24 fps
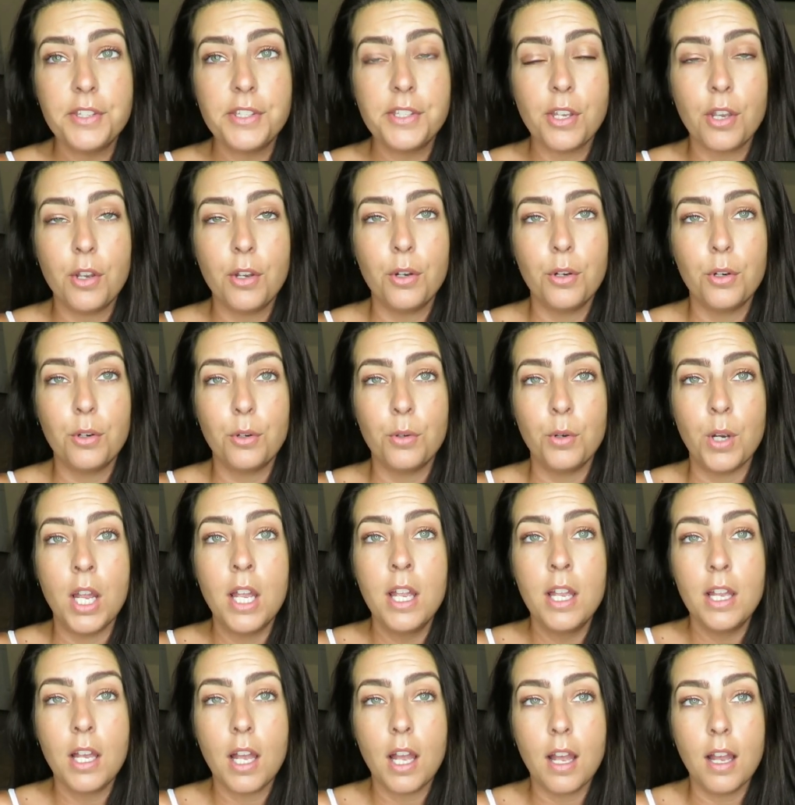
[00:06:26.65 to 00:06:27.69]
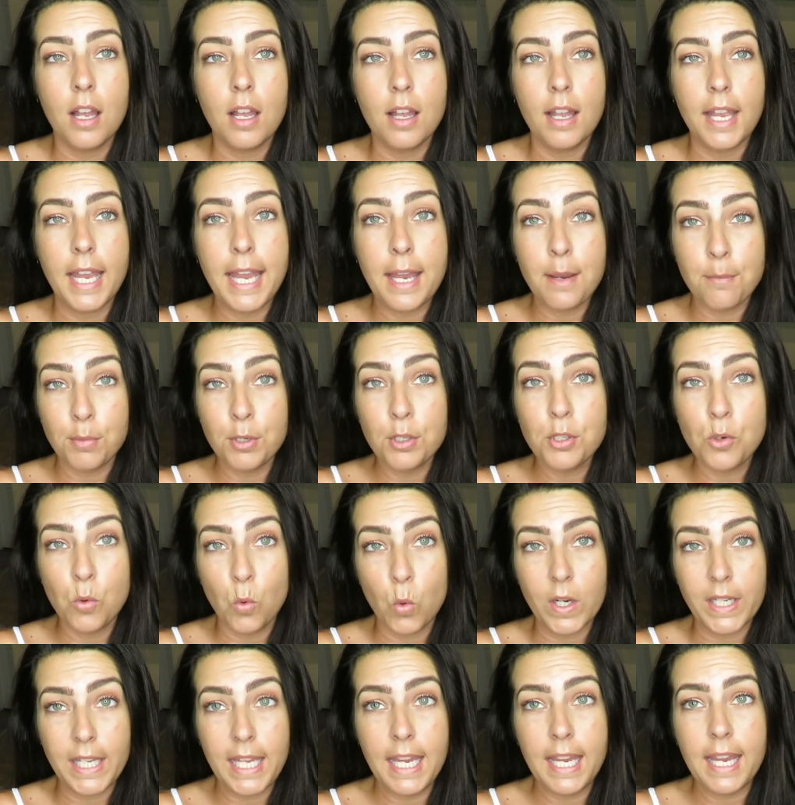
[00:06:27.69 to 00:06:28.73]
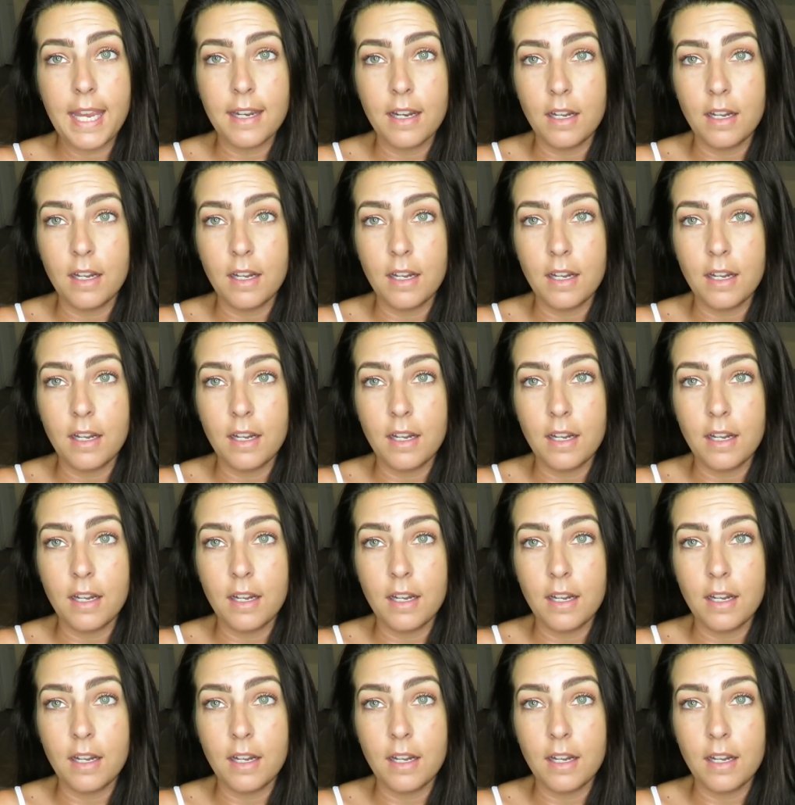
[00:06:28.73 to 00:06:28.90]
So Amber20,